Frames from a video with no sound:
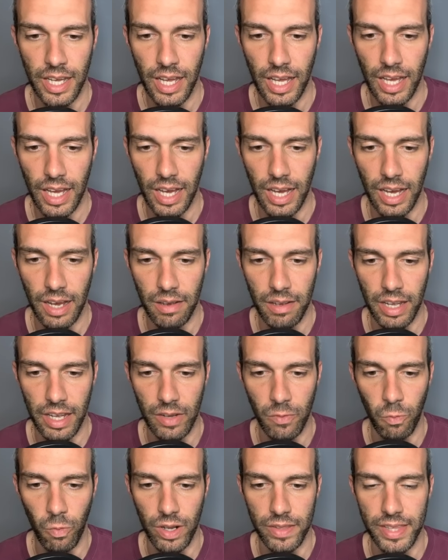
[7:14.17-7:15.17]
and
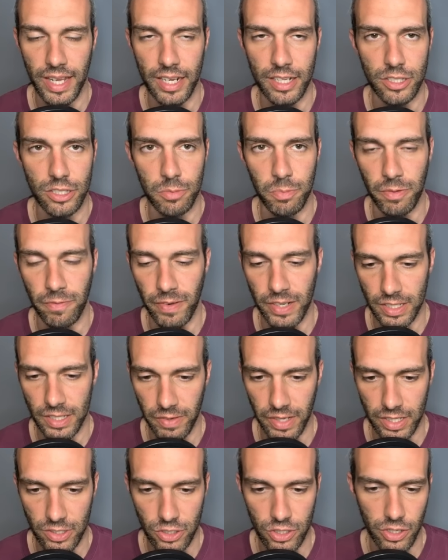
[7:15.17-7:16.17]
one that hit super effective
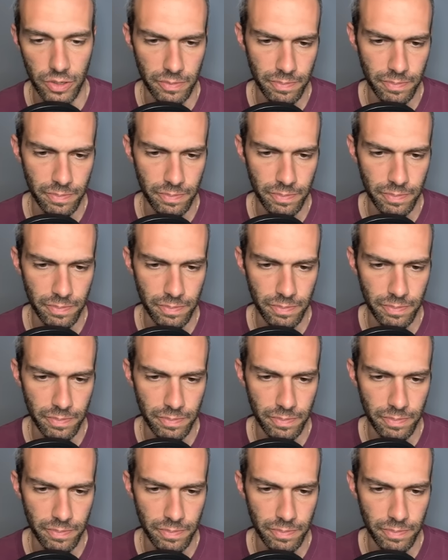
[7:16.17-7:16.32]
against you.